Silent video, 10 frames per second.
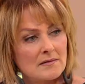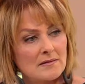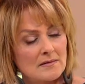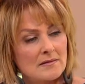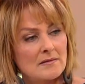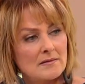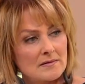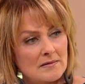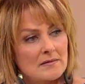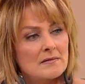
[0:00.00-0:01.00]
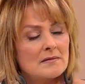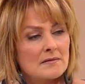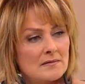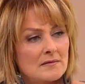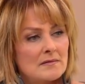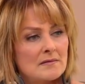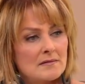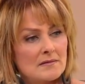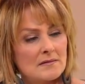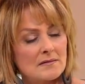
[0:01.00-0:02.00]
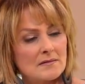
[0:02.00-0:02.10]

[no speech]